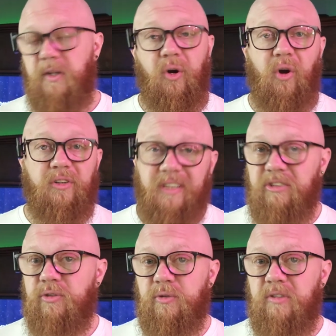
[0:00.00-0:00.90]
There are
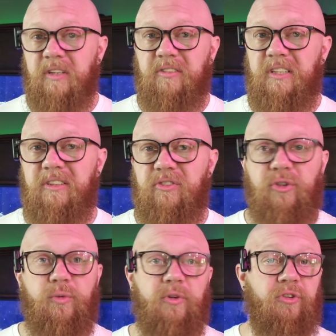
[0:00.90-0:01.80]
digital test kits
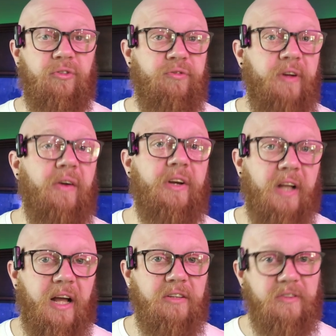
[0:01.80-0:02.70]
too, which are very
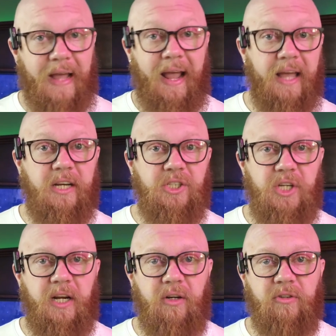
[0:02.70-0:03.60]
nice, the Hanna
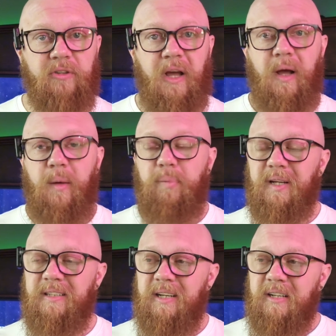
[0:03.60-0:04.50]
checkers,
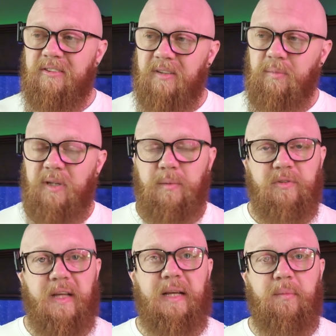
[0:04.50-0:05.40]
but
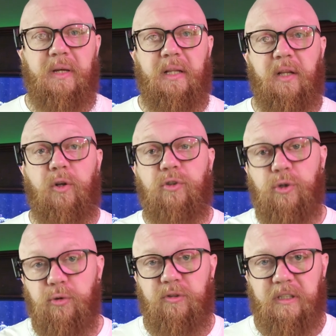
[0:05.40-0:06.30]
sometimes they can be a little
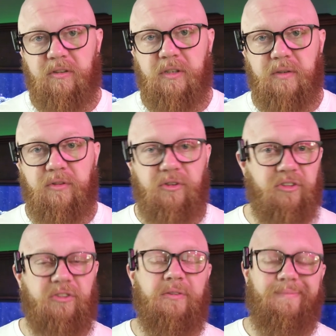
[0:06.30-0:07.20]
too sensitive. So
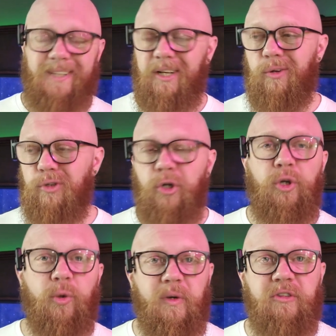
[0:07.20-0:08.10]
just, you know, do
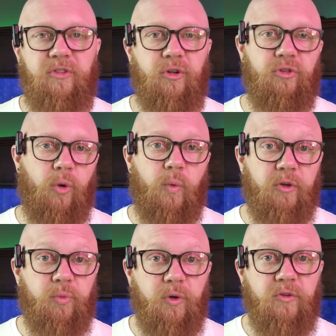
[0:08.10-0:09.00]
your research on
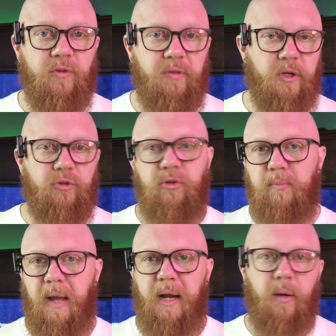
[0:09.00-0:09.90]
which ones of those you
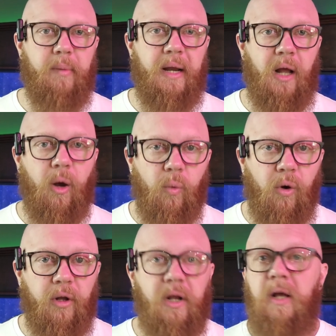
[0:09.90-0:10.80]
may or may not
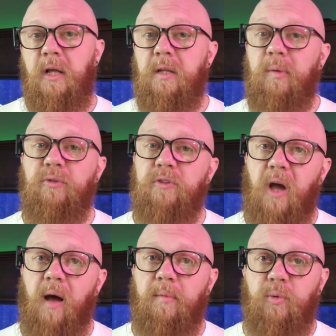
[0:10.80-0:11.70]
want. The most
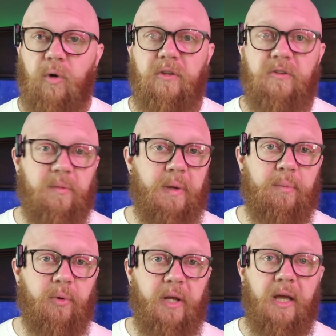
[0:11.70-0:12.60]
common ones that
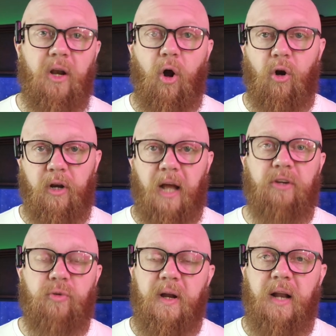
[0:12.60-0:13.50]
people get are
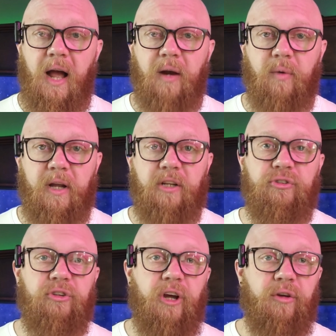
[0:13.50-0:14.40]
nitrate high
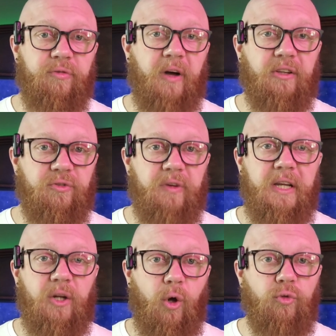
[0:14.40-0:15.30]
range,
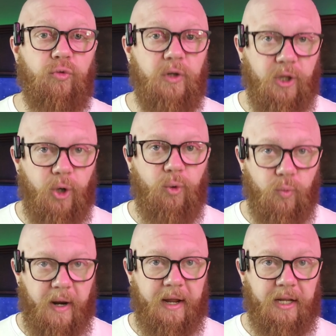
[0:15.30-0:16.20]
phosphate ultra low
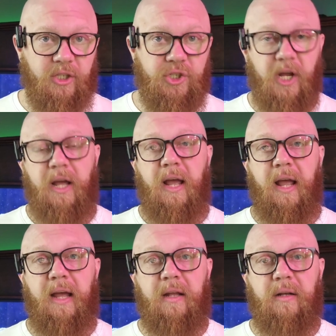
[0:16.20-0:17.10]
range,
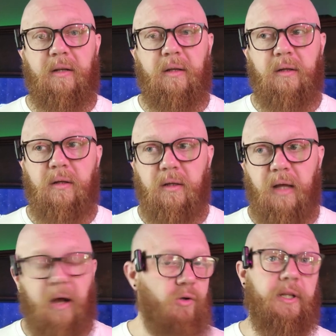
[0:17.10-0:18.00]
and
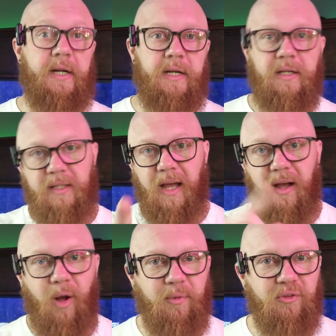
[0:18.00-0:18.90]
alkalinity. Yeah,
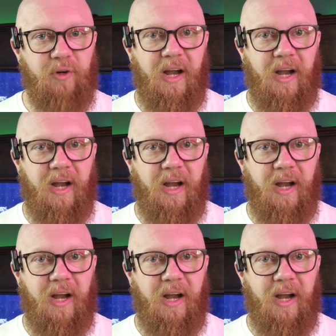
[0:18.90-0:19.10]
almost